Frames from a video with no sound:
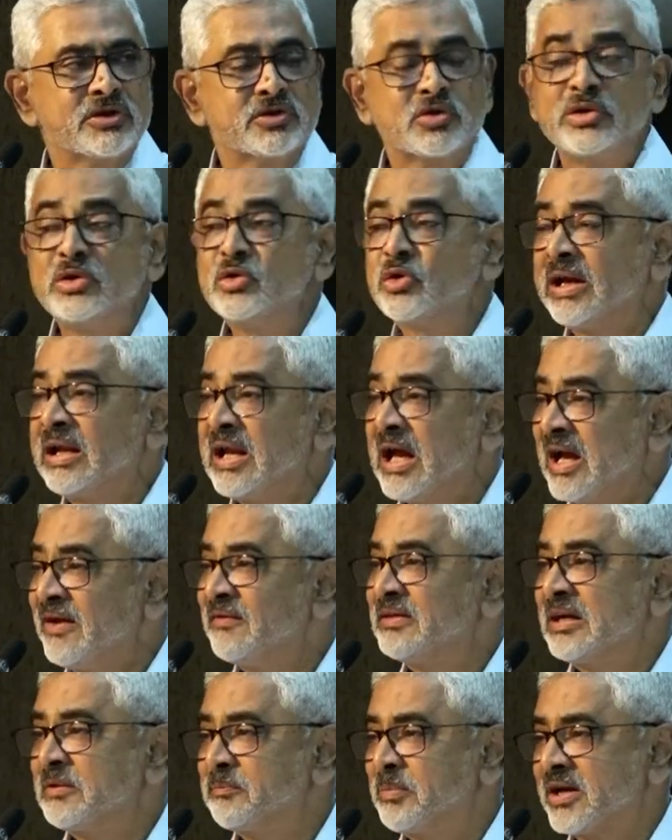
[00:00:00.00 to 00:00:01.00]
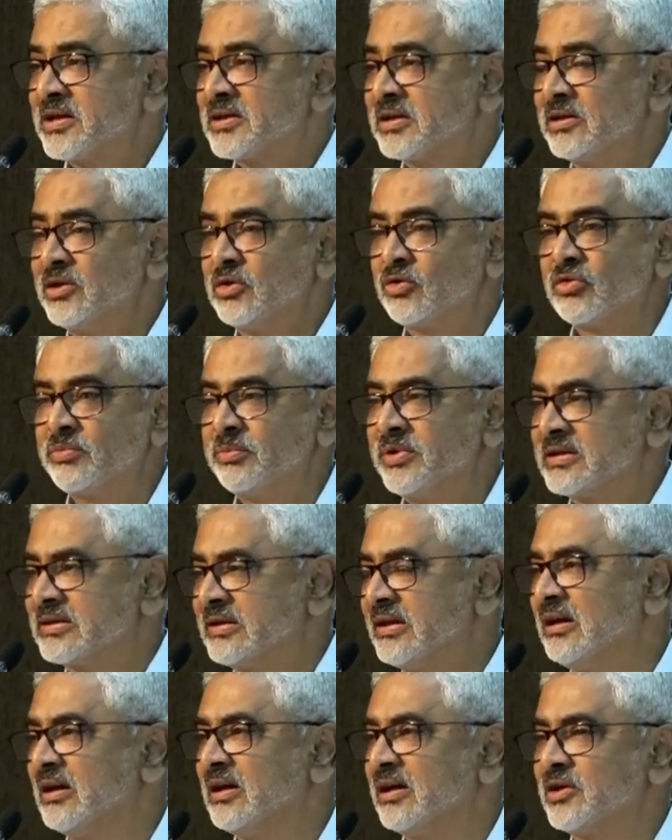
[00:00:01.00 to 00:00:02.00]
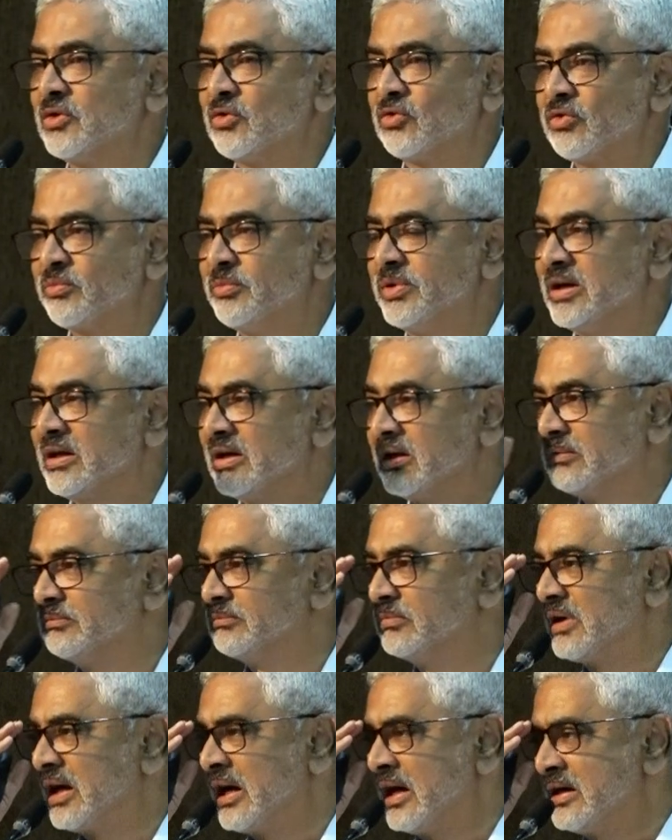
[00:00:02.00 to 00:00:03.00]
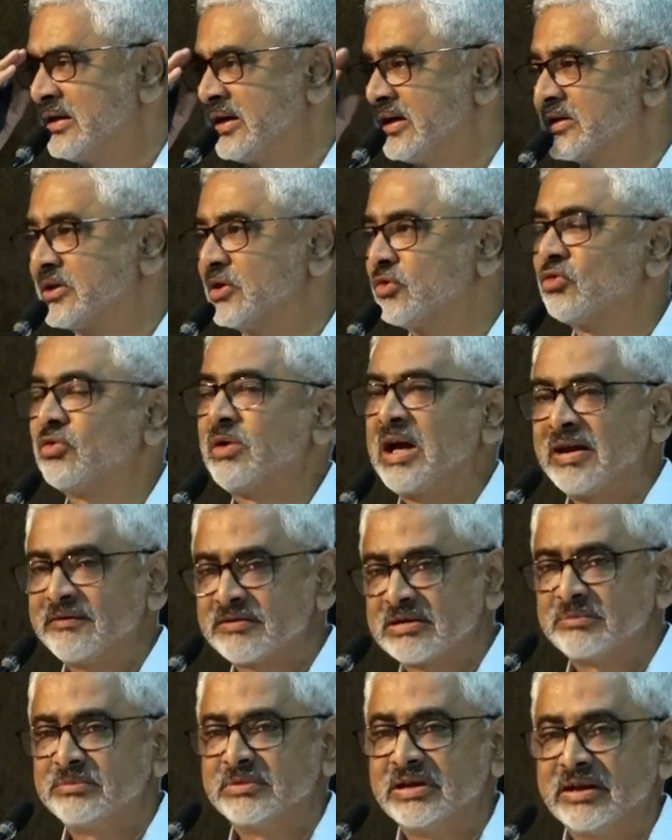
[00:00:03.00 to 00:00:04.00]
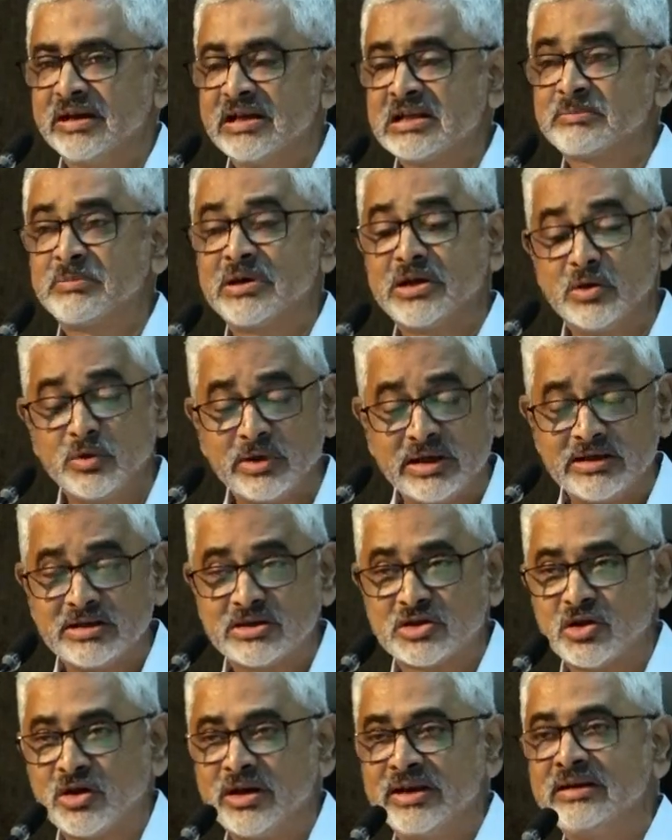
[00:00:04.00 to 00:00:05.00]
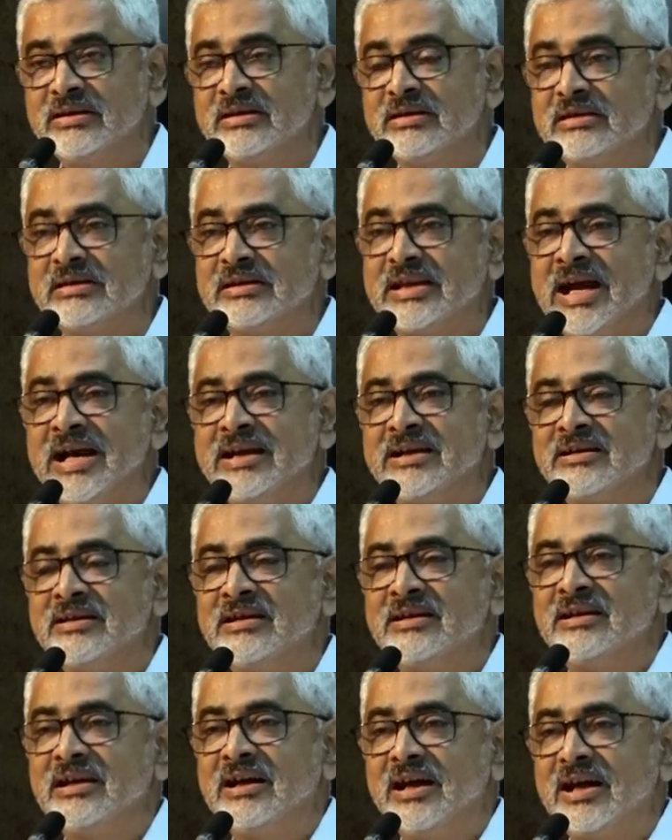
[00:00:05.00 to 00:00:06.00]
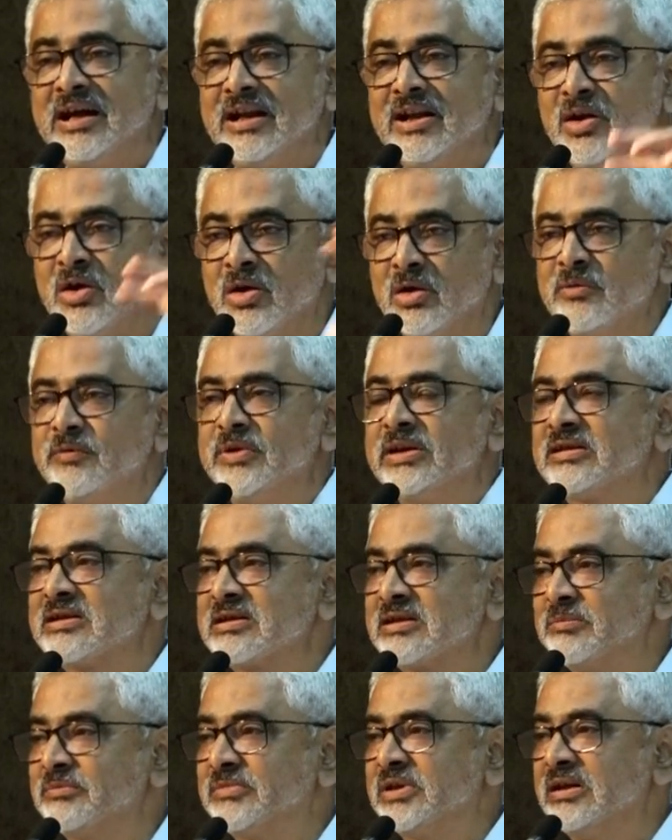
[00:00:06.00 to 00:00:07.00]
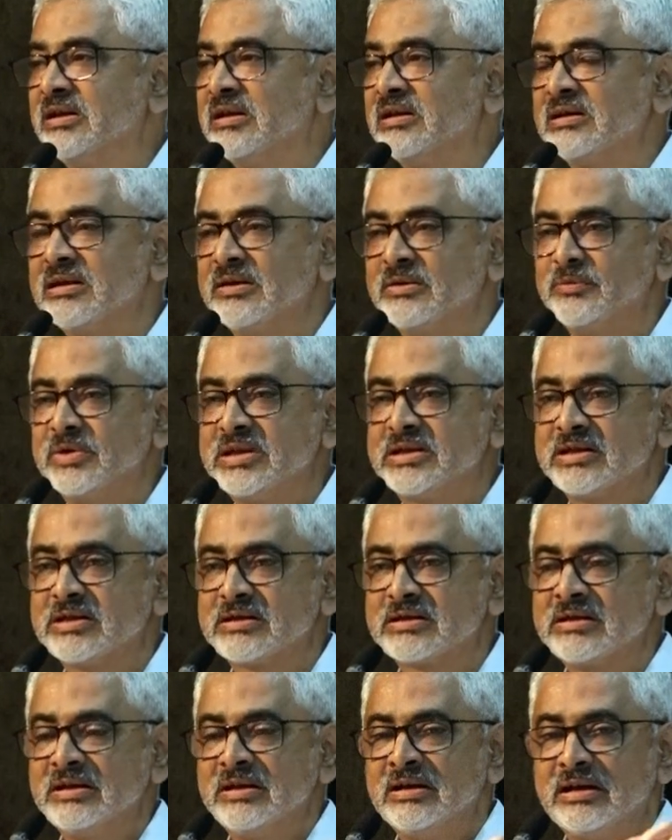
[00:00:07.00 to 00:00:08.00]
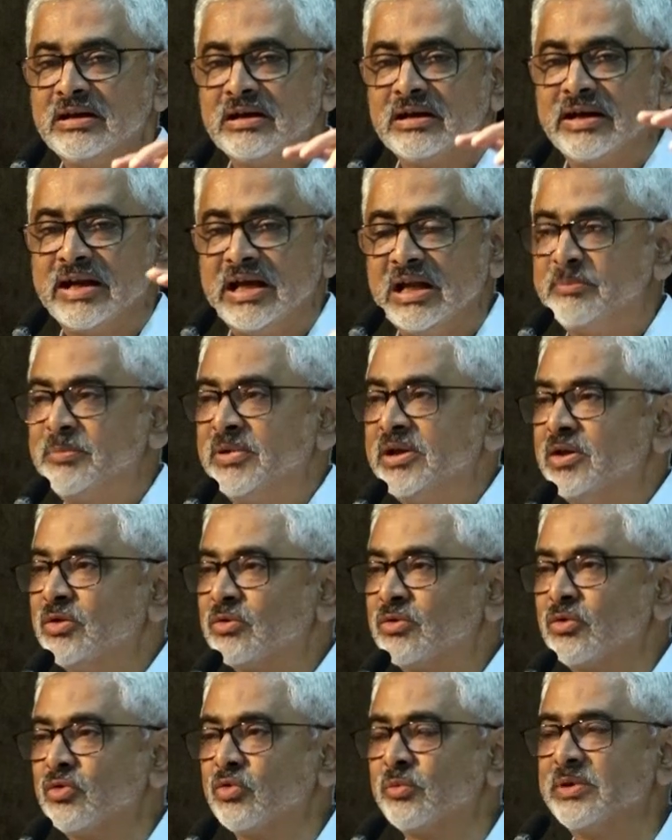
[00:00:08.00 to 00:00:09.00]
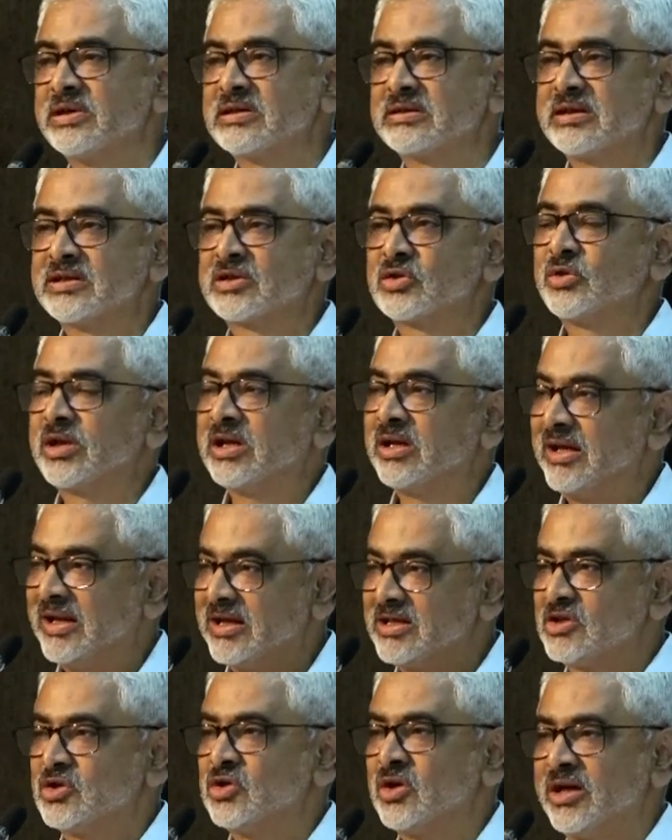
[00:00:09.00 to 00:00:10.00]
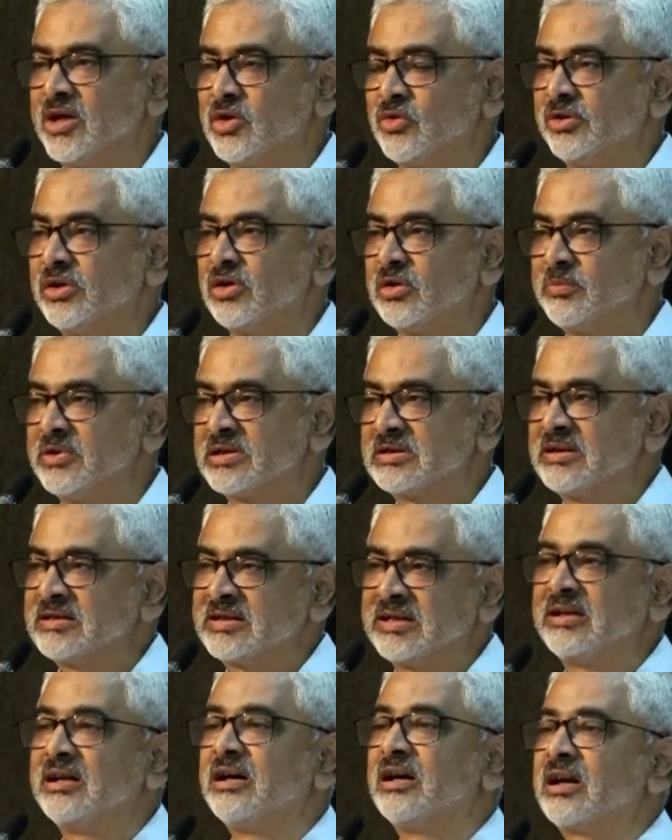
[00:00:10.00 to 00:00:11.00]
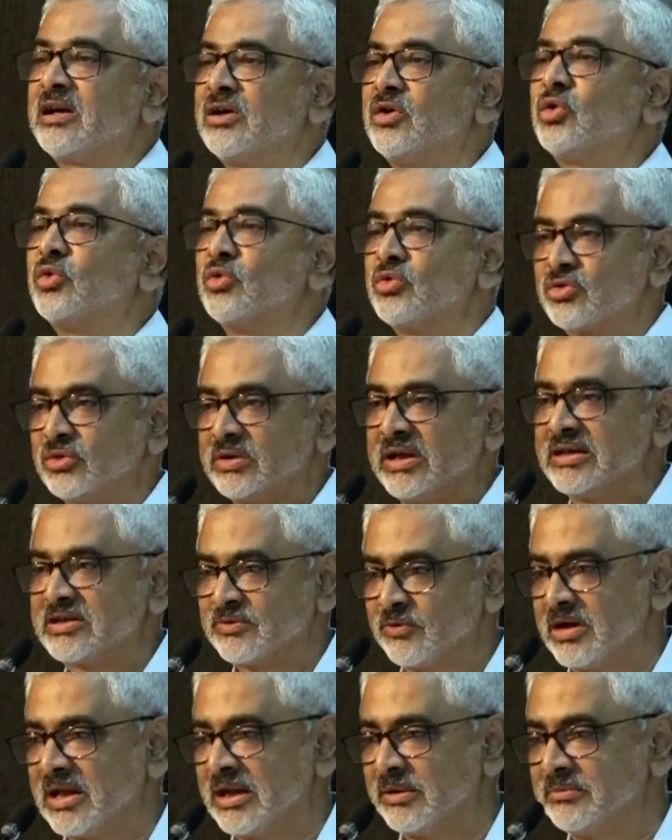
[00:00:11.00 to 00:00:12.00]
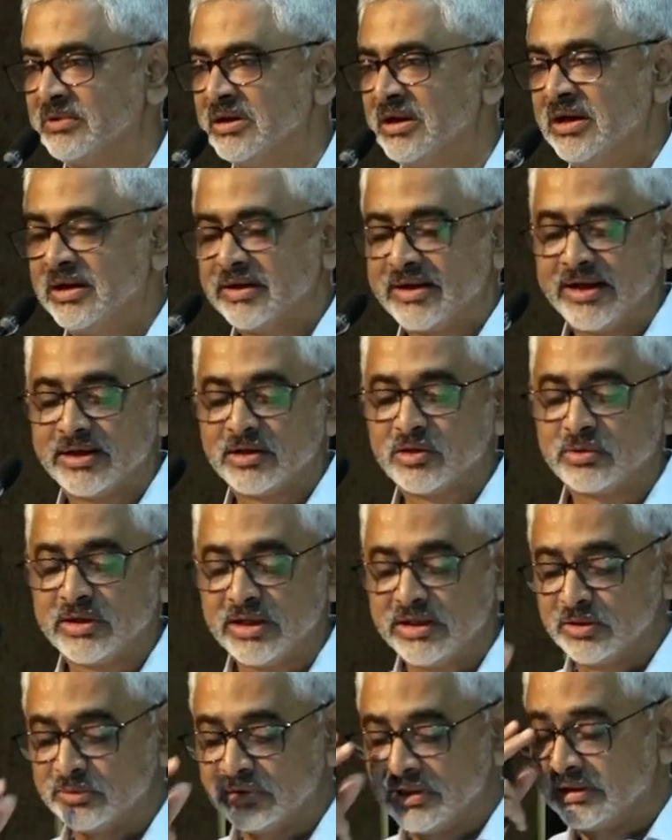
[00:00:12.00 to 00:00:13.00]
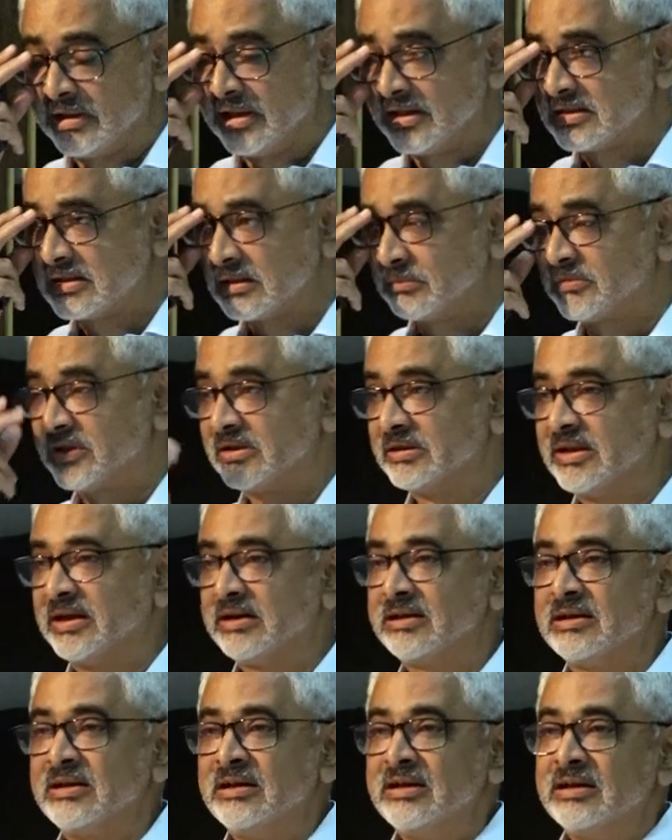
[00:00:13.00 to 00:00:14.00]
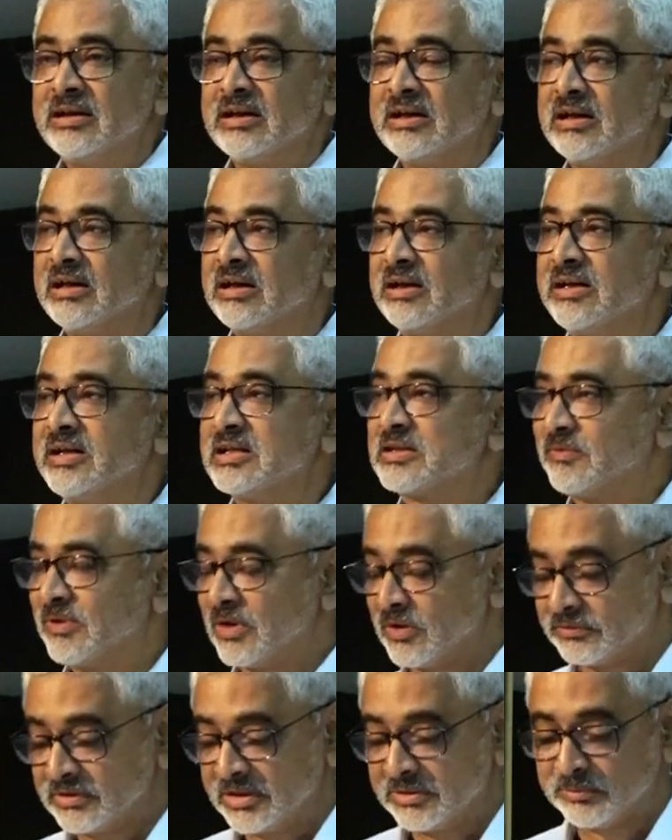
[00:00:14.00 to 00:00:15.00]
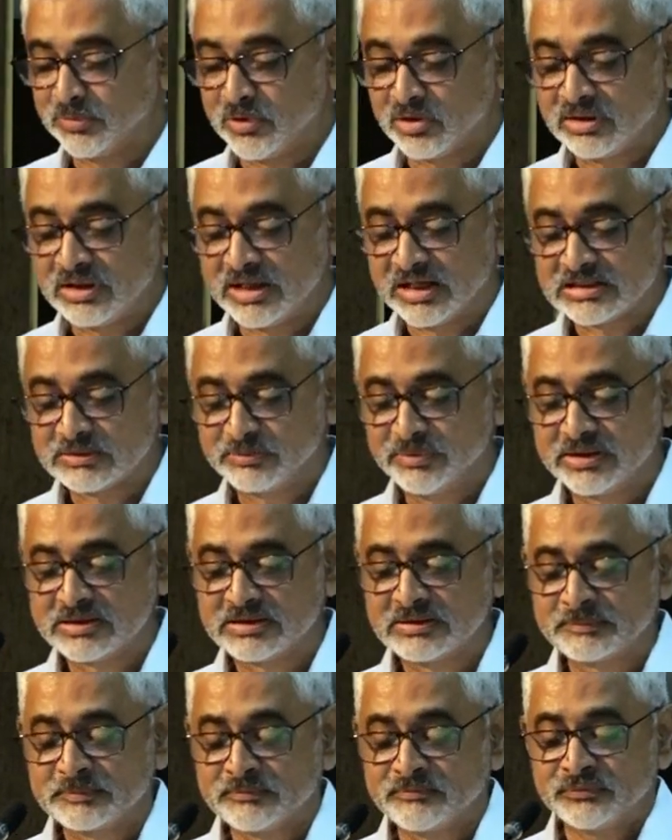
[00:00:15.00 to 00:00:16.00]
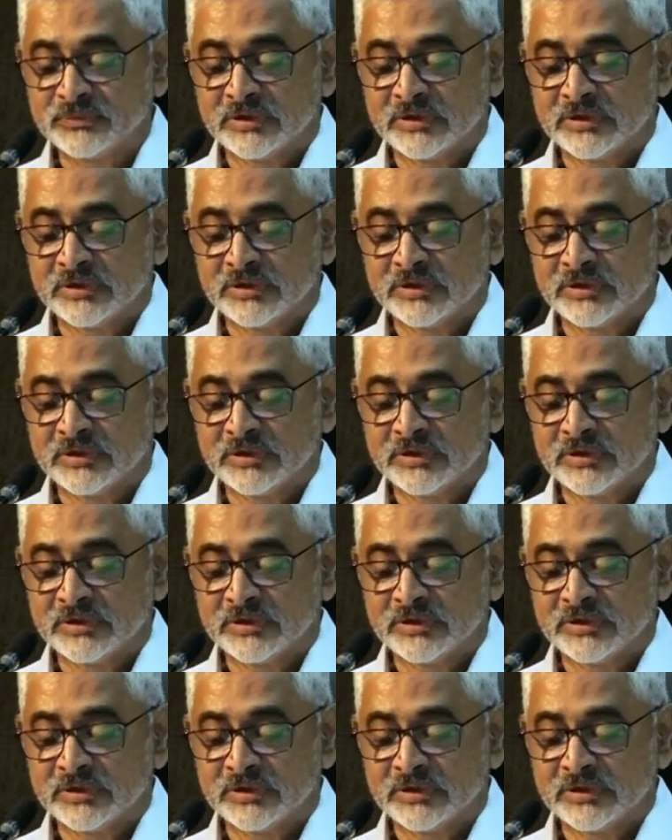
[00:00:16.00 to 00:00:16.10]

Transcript: So you can have that passion. You could be a singer, you could be an artist, you could have something else, but you can join that along with something uh, which is uh, helping you to do business. So you can enjoy doing your business and earn too. So that's what I'm trying to tell you that that's something that uh, is one of the important aspects.